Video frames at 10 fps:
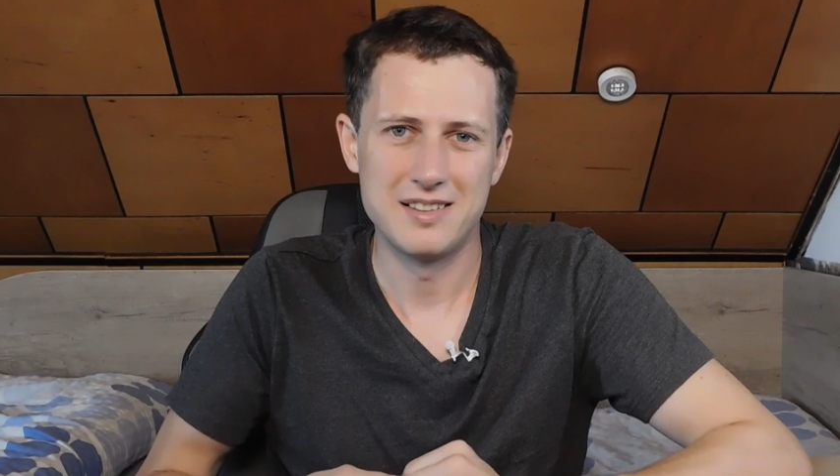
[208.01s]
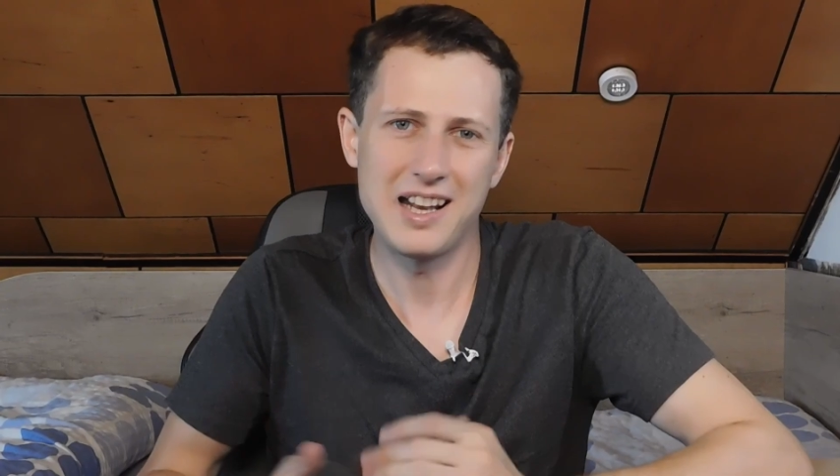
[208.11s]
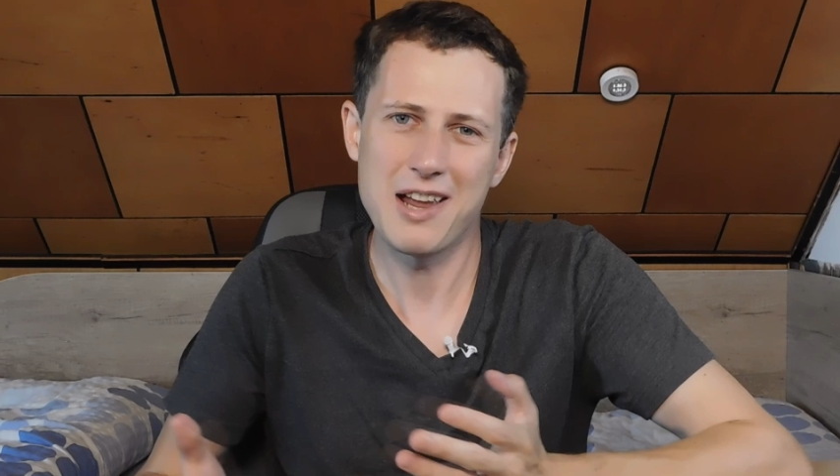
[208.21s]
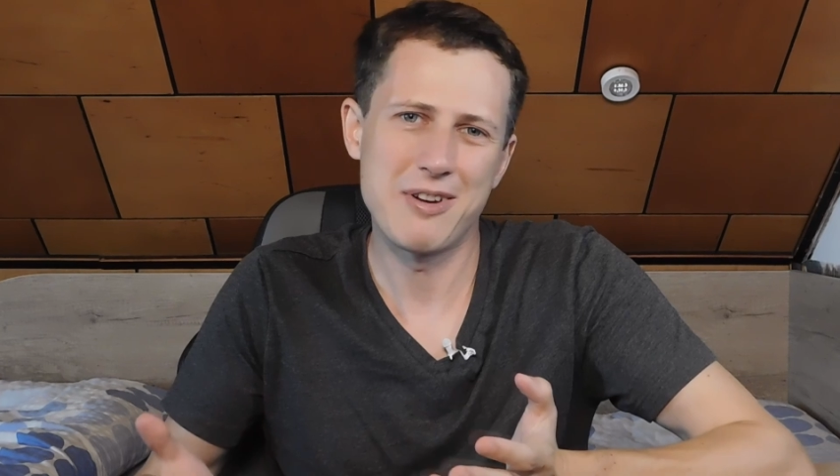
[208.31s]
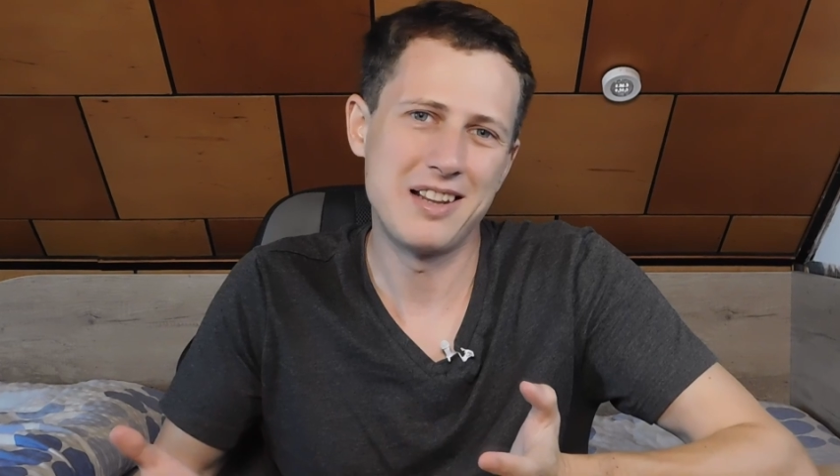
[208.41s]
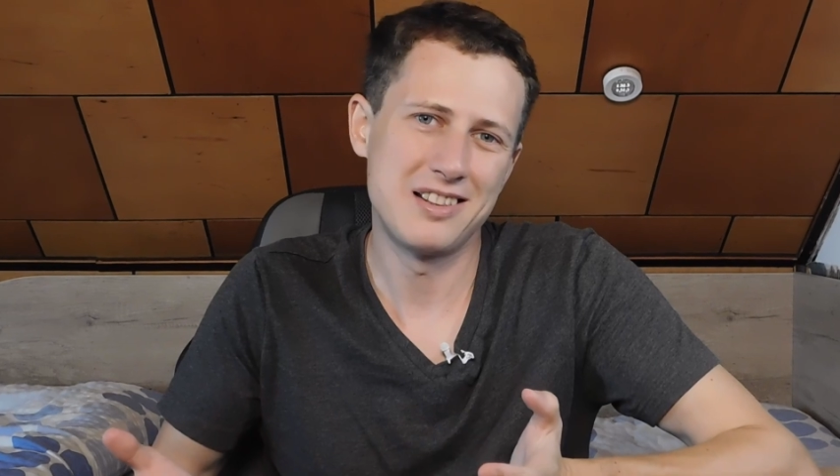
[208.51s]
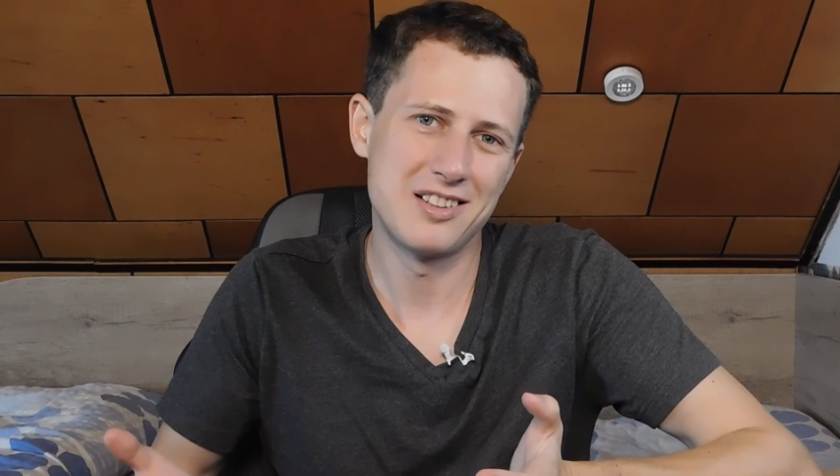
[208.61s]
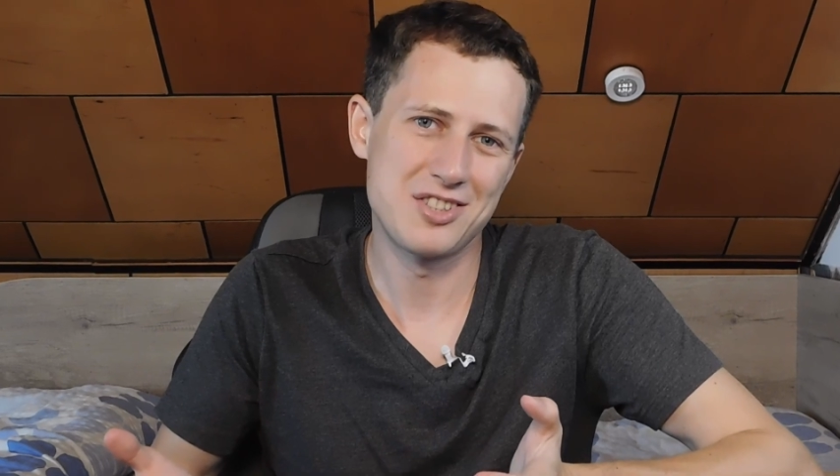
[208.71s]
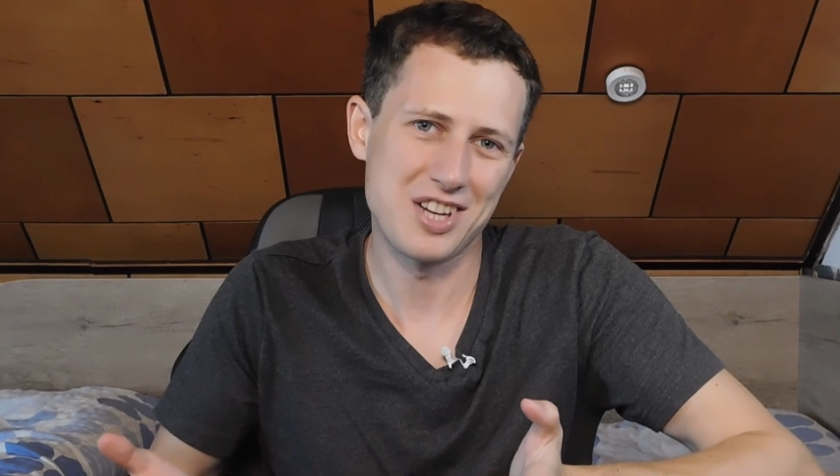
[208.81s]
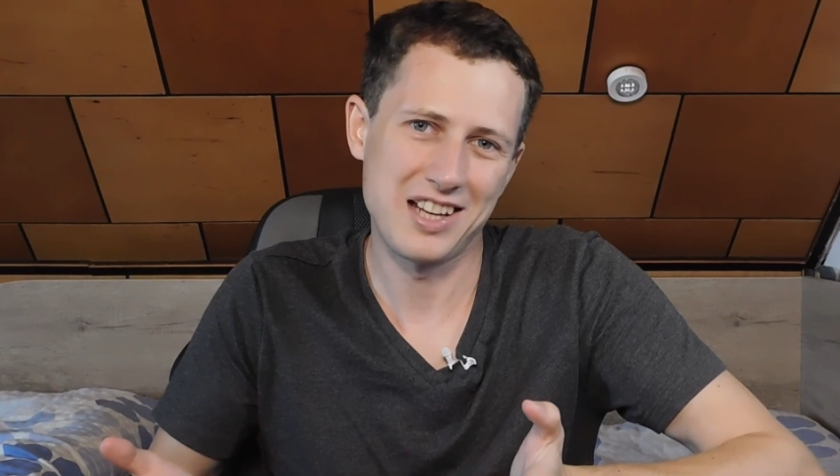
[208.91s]
Then I went
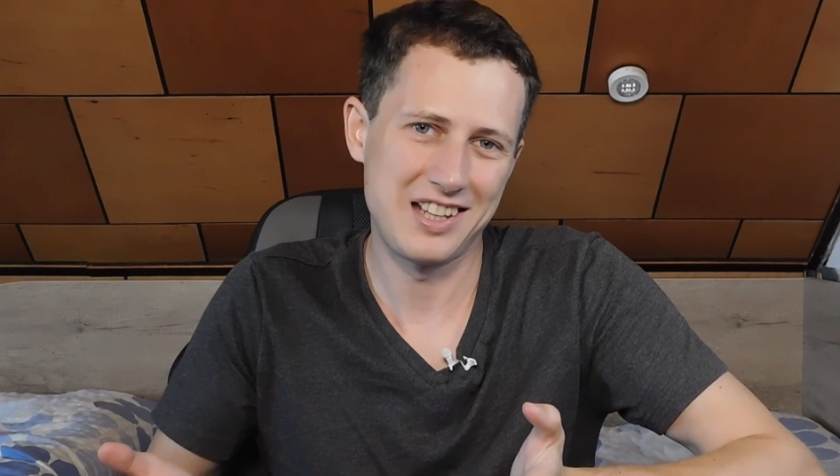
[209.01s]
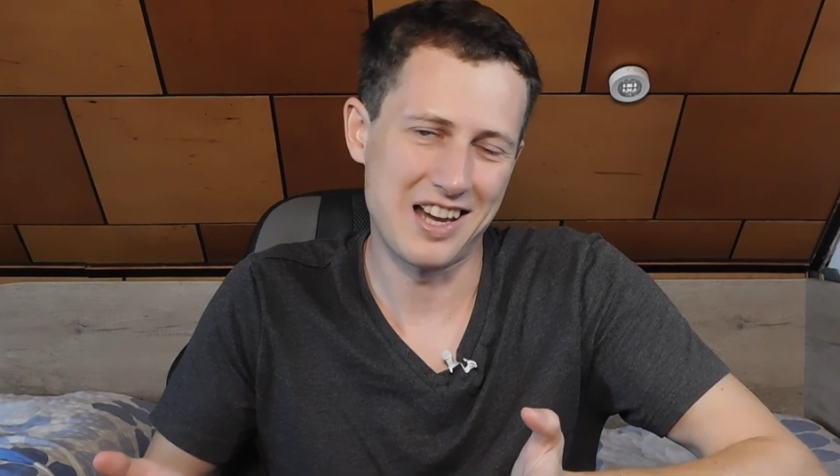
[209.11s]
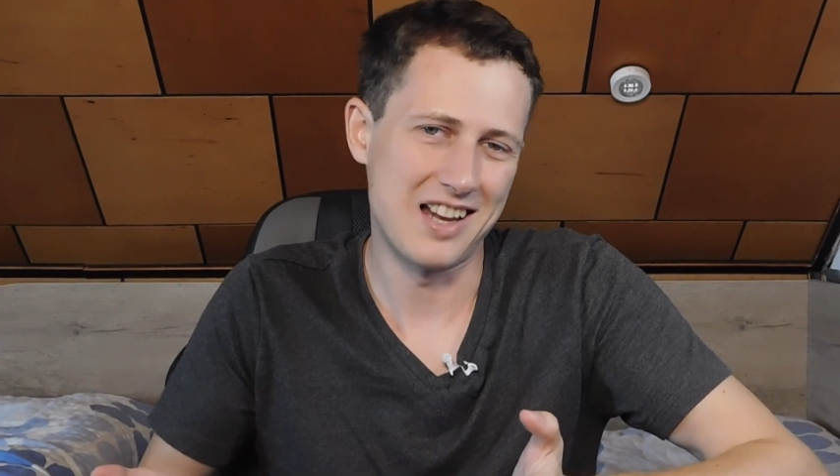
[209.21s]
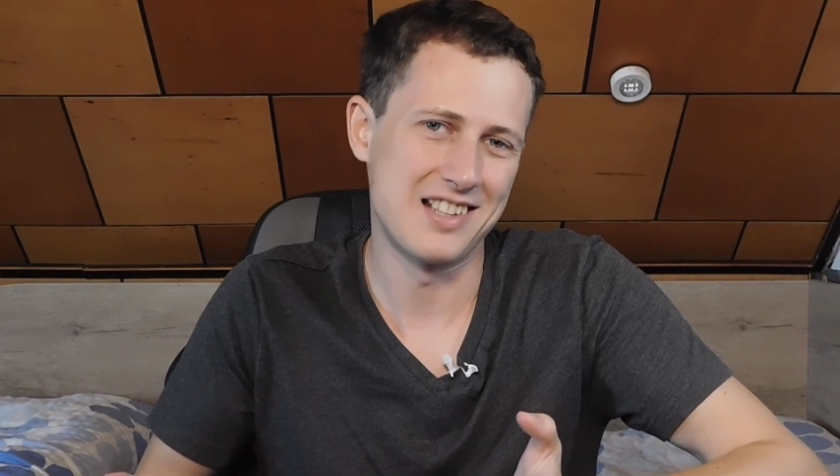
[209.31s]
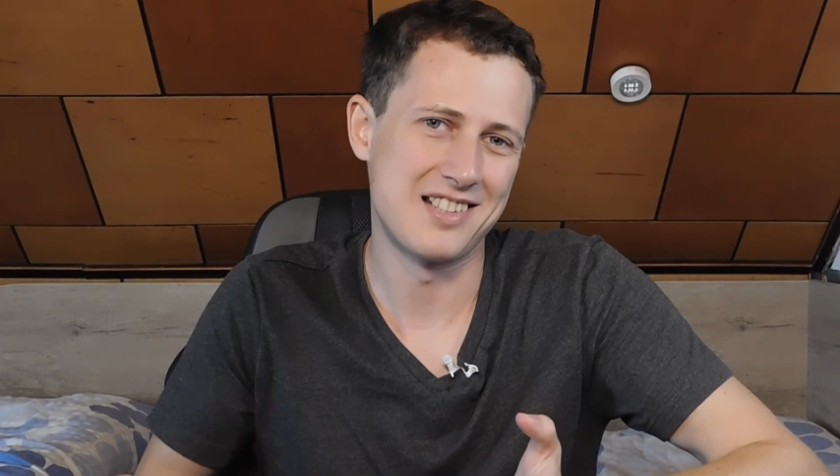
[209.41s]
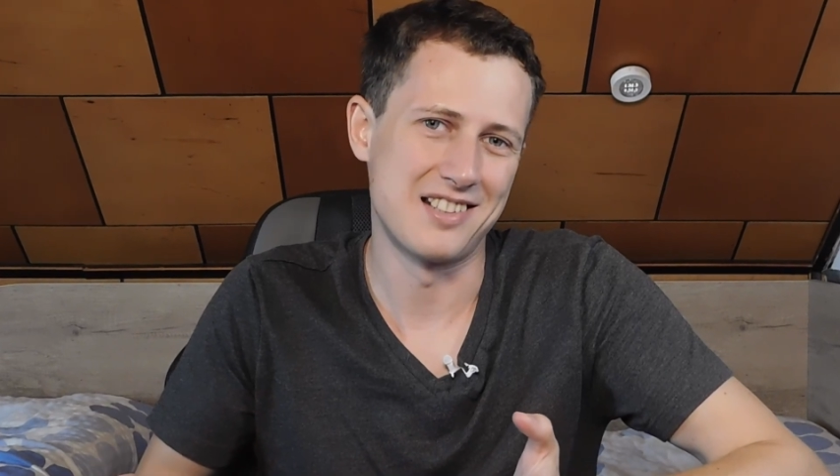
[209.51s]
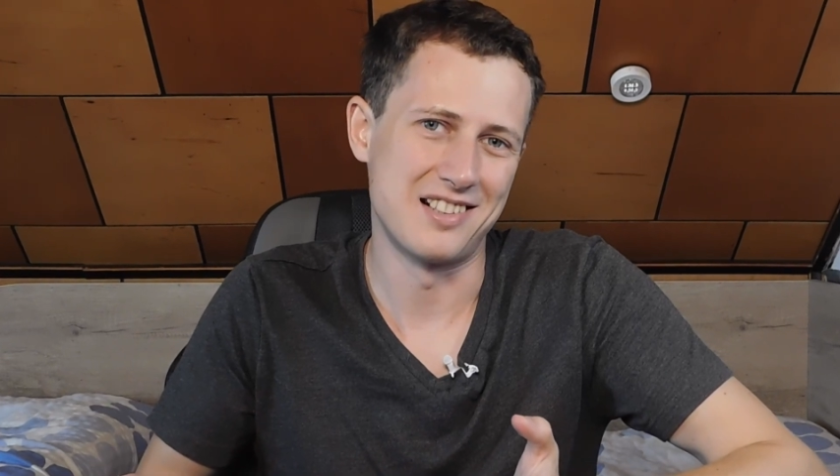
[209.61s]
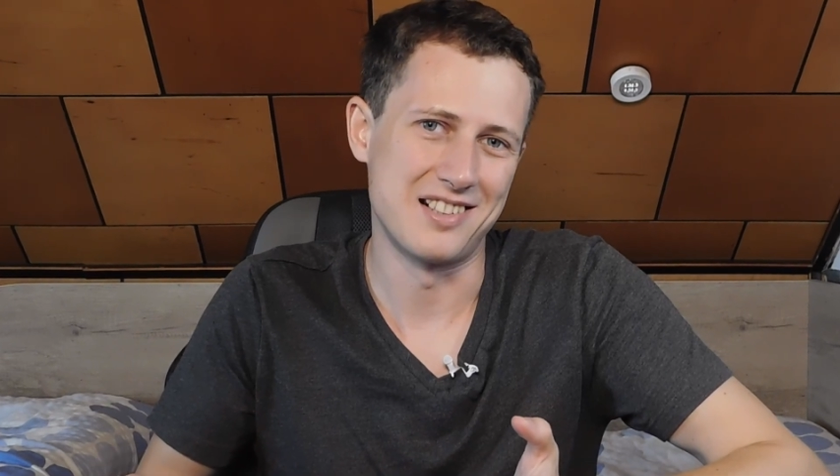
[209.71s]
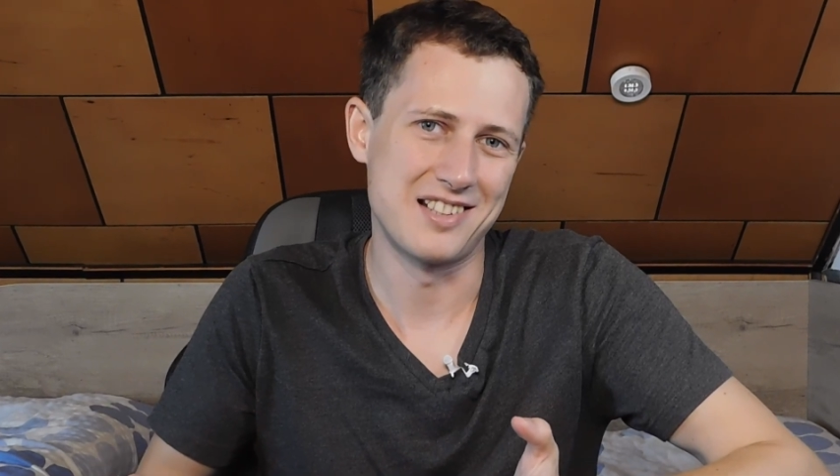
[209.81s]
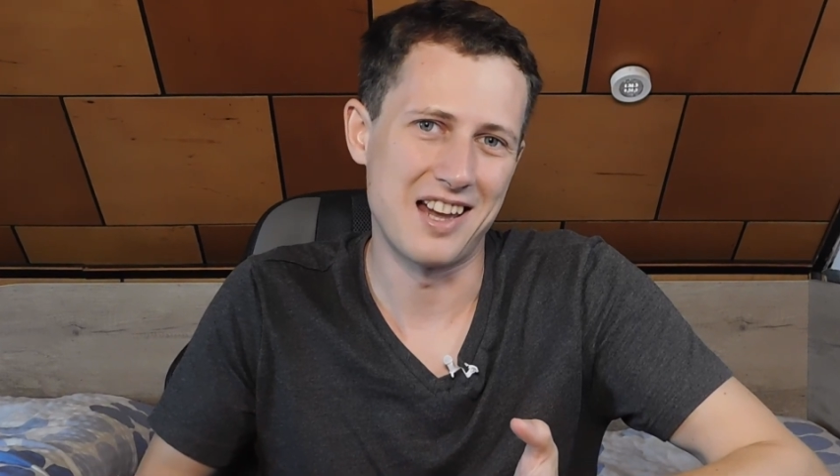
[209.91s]
to check the
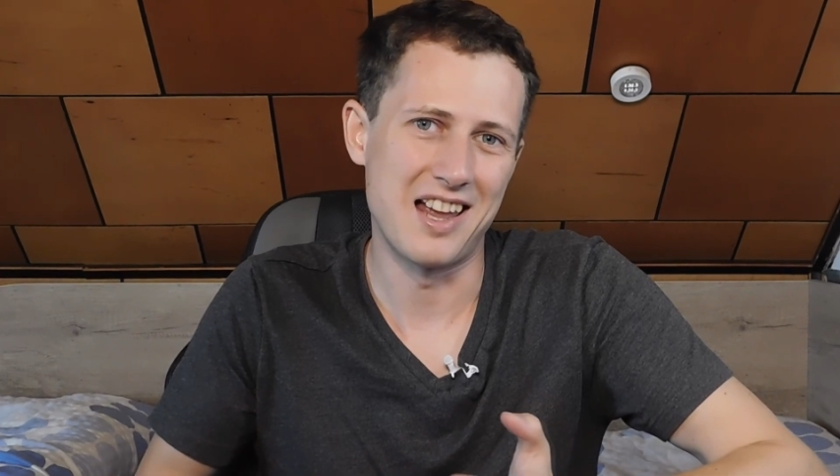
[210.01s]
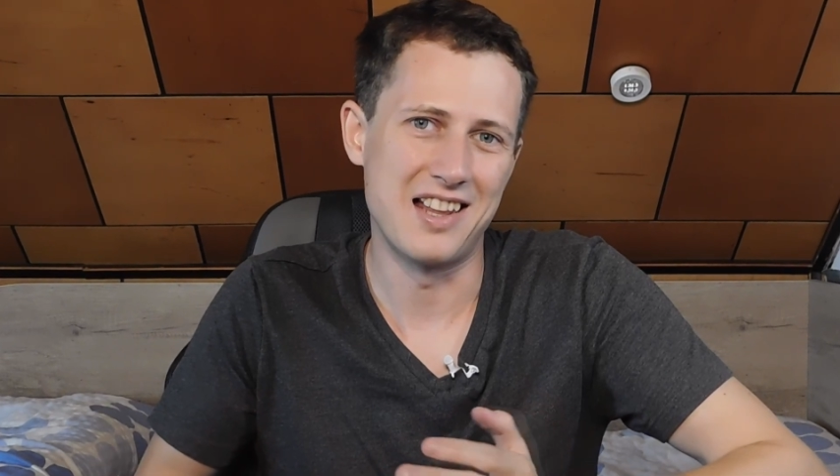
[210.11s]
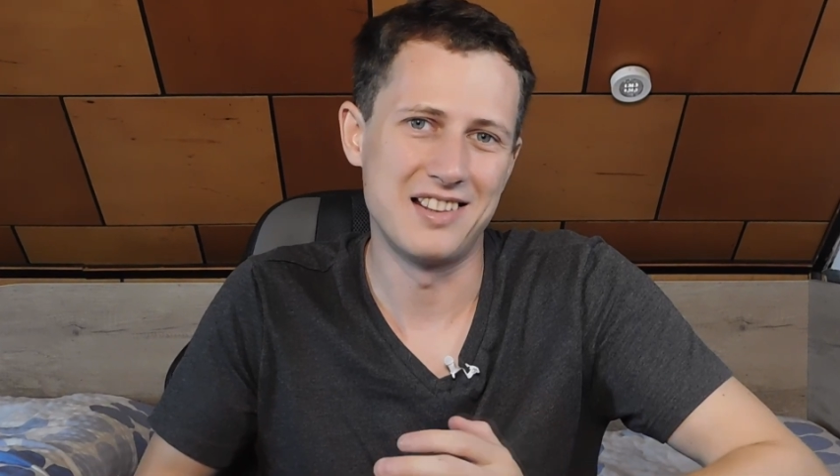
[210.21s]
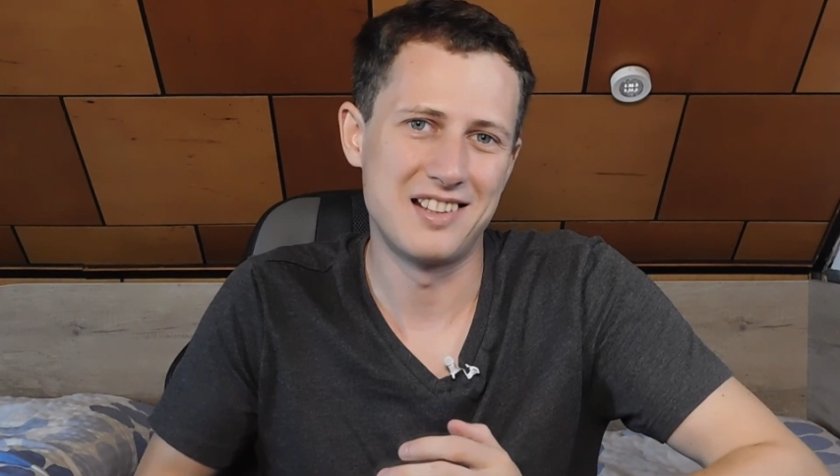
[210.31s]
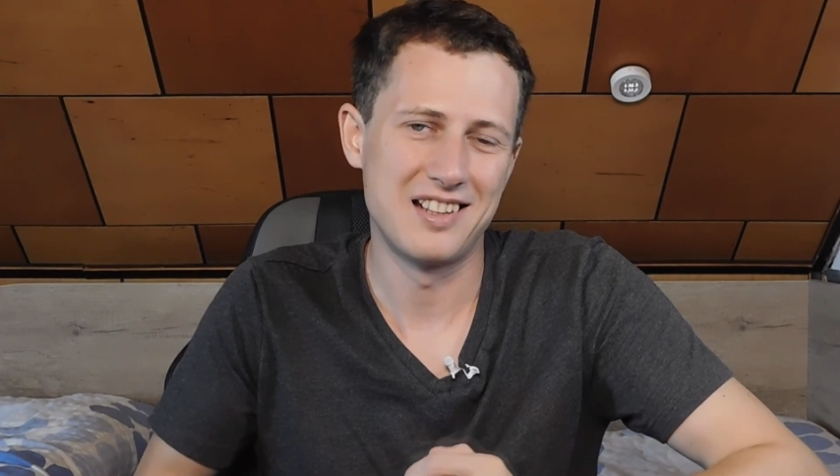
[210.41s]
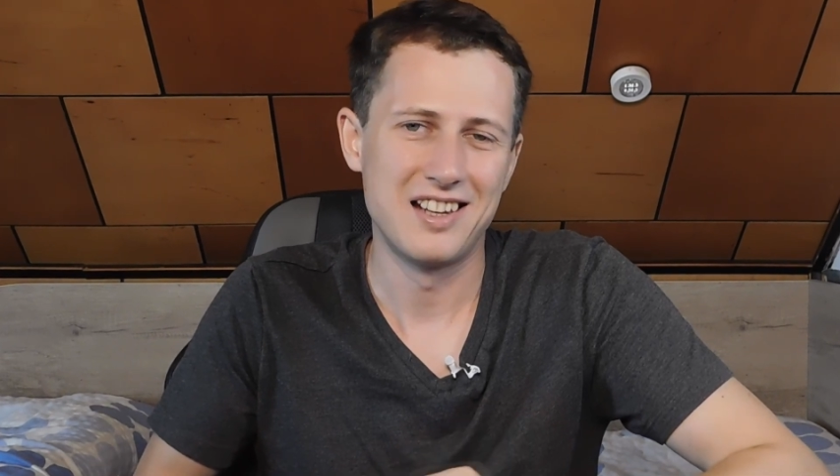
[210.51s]
answers, and